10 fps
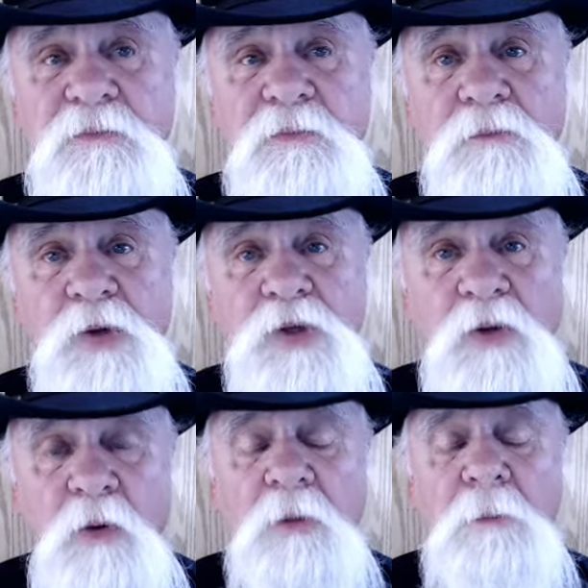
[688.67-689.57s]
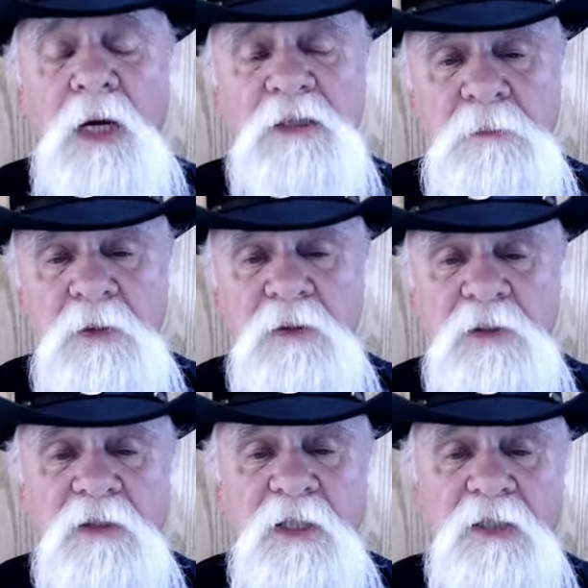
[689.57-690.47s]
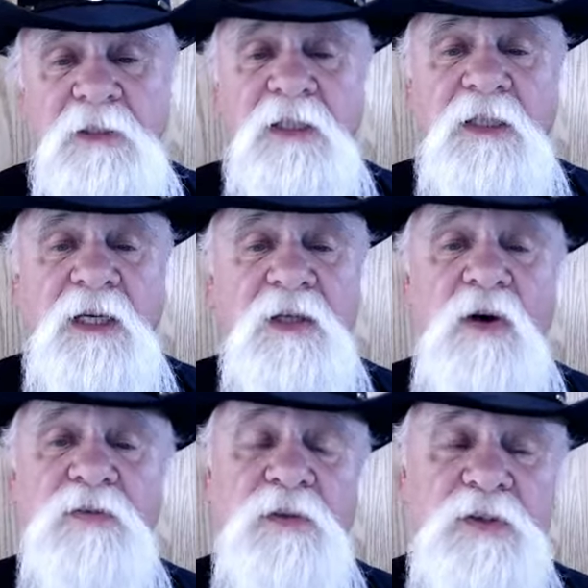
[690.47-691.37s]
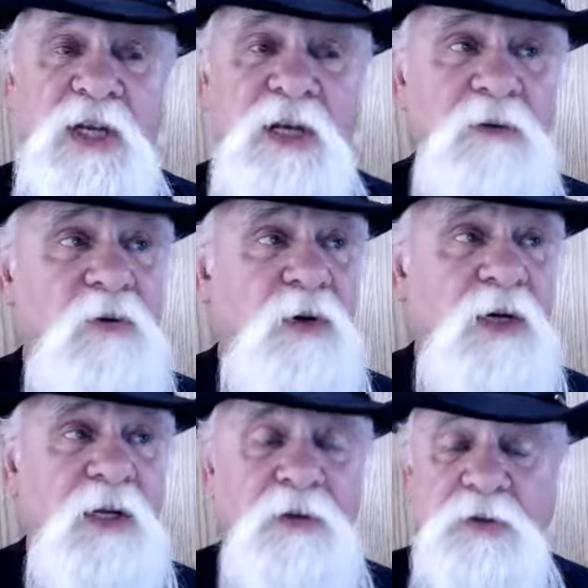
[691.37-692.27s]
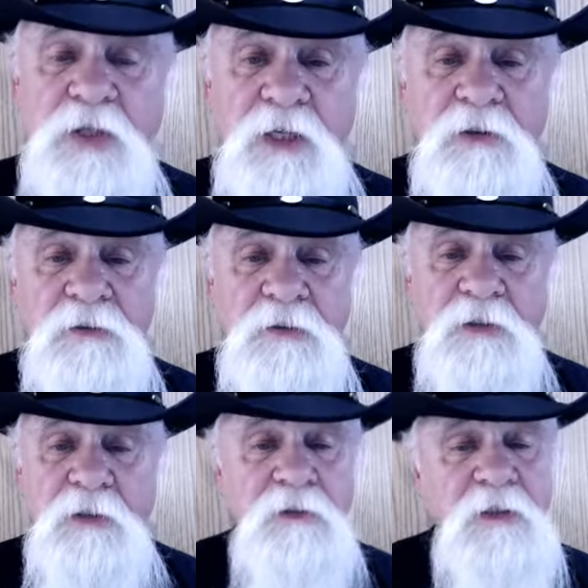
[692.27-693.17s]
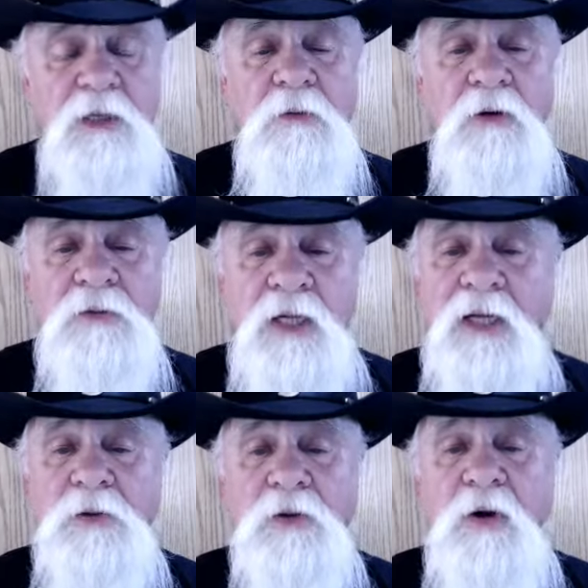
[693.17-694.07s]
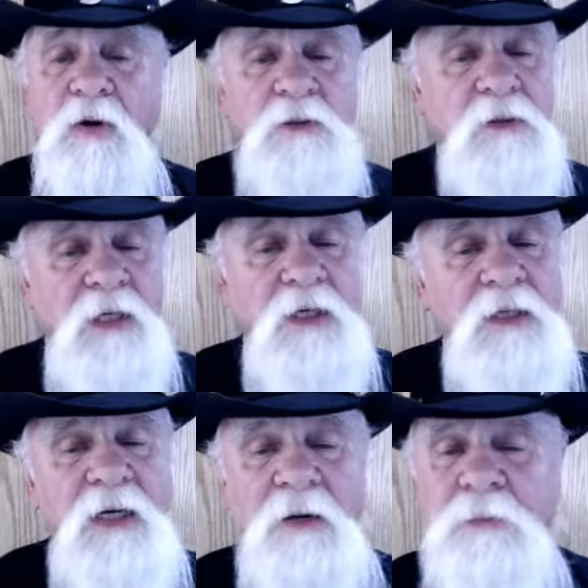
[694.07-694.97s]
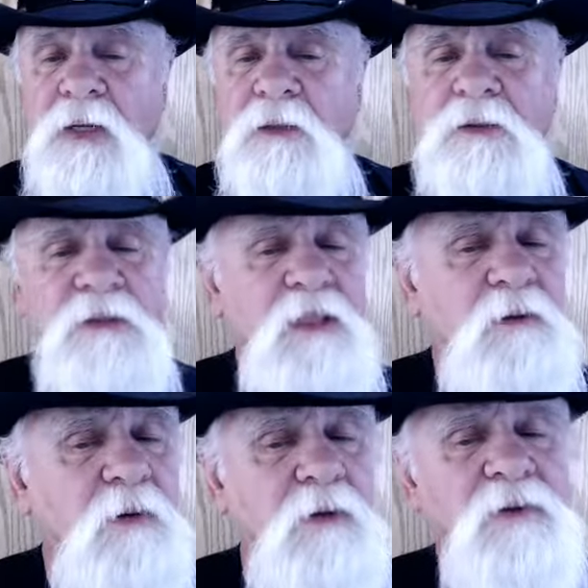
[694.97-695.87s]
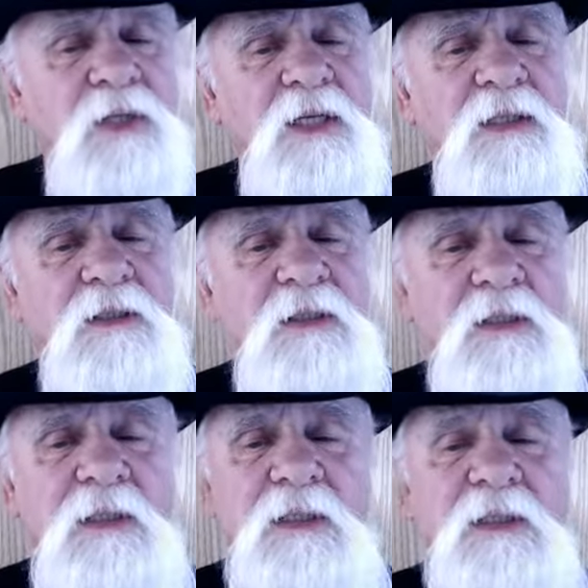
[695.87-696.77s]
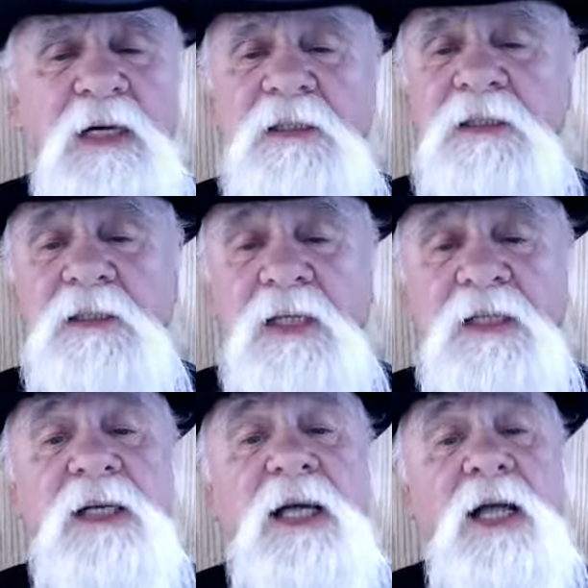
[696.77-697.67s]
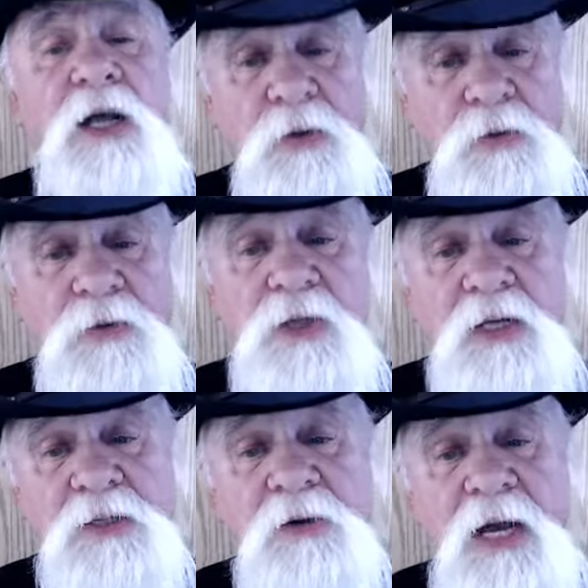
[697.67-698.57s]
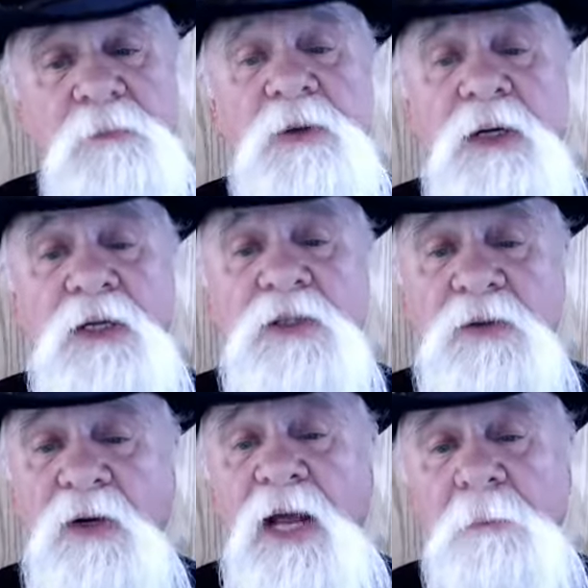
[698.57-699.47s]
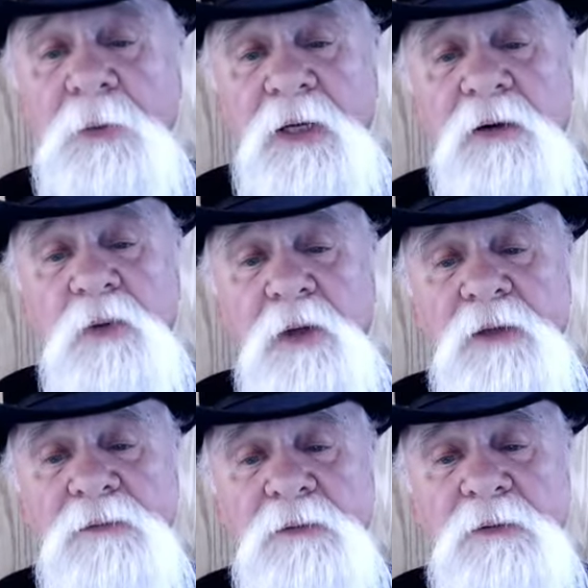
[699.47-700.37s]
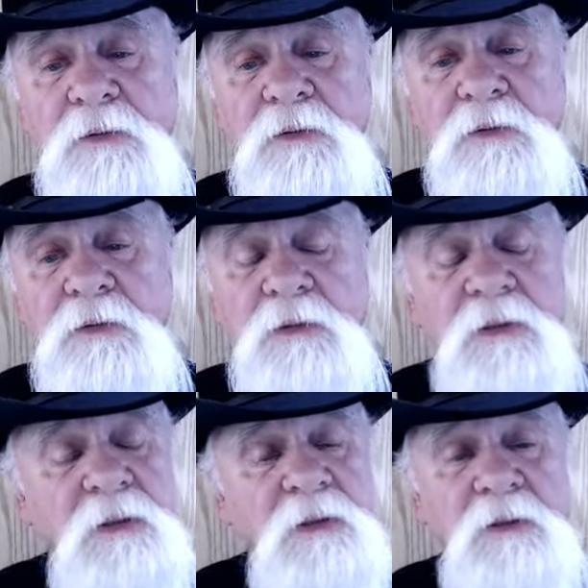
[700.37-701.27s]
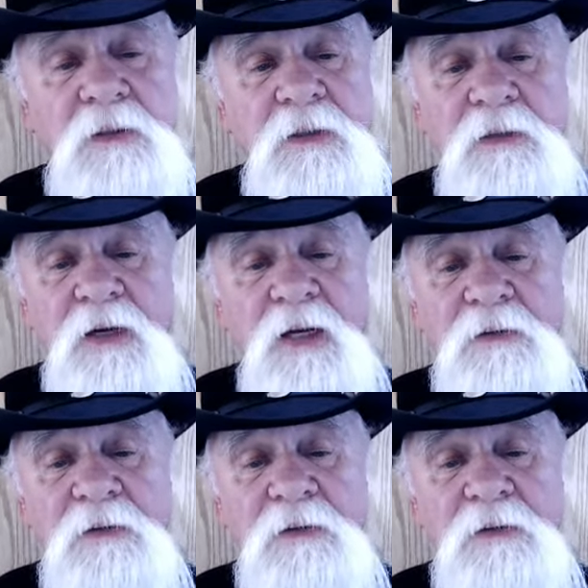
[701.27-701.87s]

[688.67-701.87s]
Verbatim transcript: well, you know all the possibilities it takes to get kicked off this channel or any other channel. Say the wrong thing, you're gone. I, I'm not going to say the wrong thing. I just tell you, good things are happening. It's going to happen that way. You know, I got